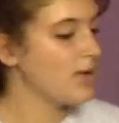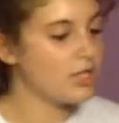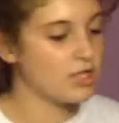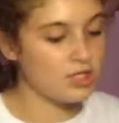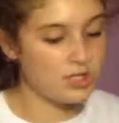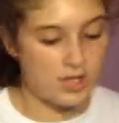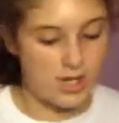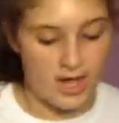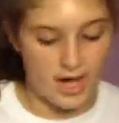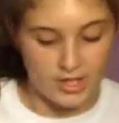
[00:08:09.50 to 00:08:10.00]

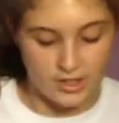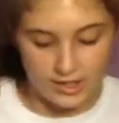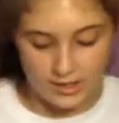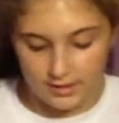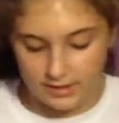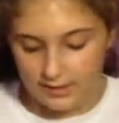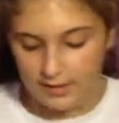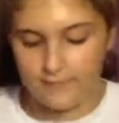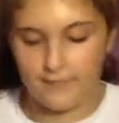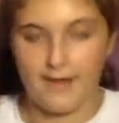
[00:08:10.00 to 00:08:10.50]
personal
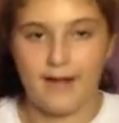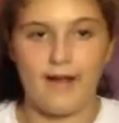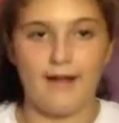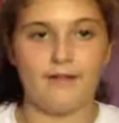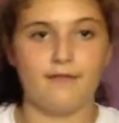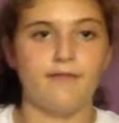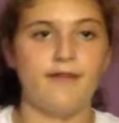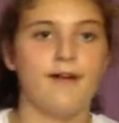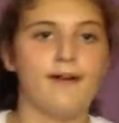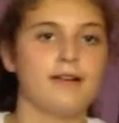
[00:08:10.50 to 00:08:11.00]
hygiene stuff, I
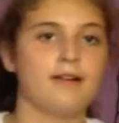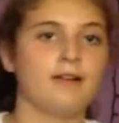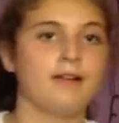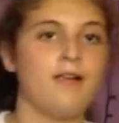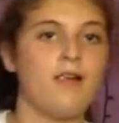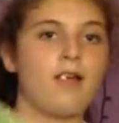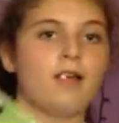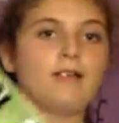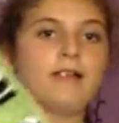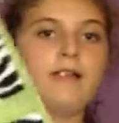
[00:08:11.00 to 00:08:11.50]
have
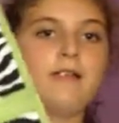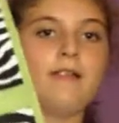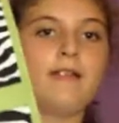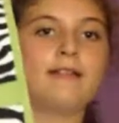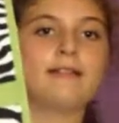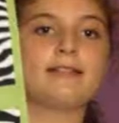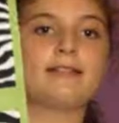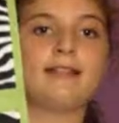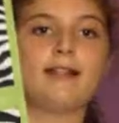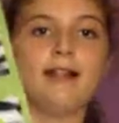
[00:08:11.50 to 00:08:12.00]

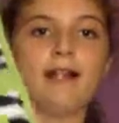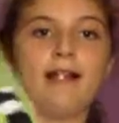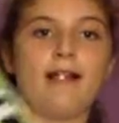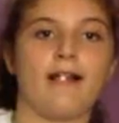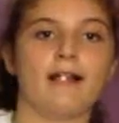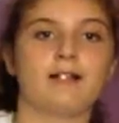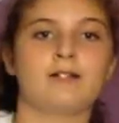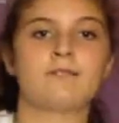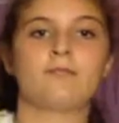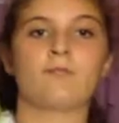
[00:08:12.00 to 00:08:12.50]
this
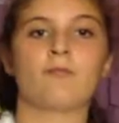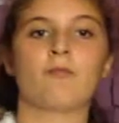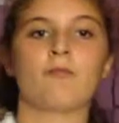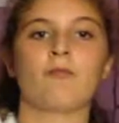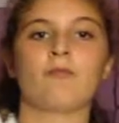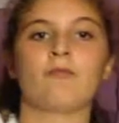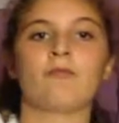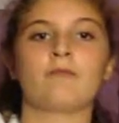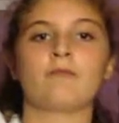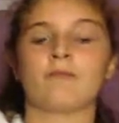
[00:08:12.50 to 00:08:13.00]
thing.
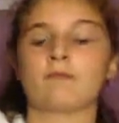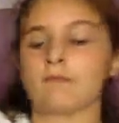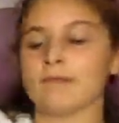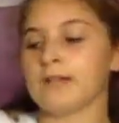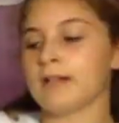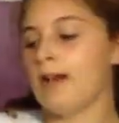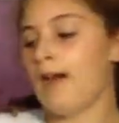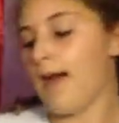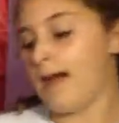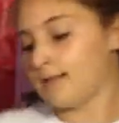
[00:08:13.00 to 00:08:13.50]

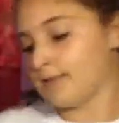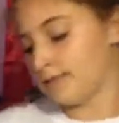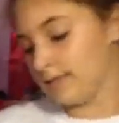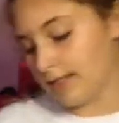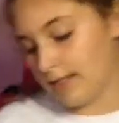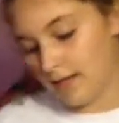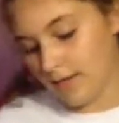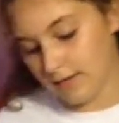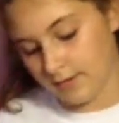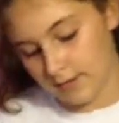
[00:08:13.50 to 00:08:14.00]

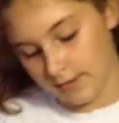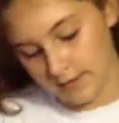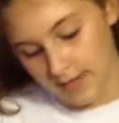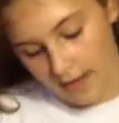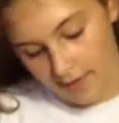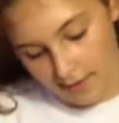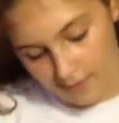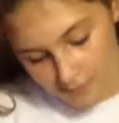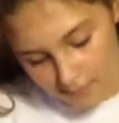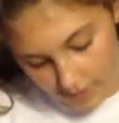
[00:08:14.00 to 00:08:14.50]
Right now there's just
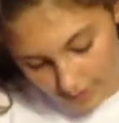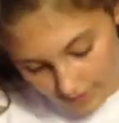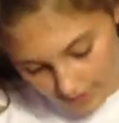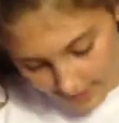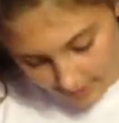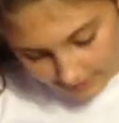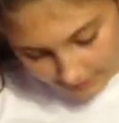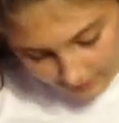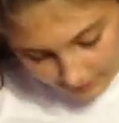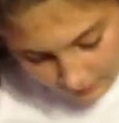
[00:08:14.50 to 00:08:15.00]
aloe
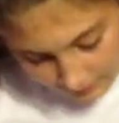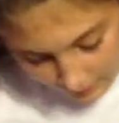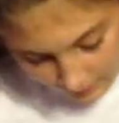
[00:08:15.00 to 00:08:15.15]
vera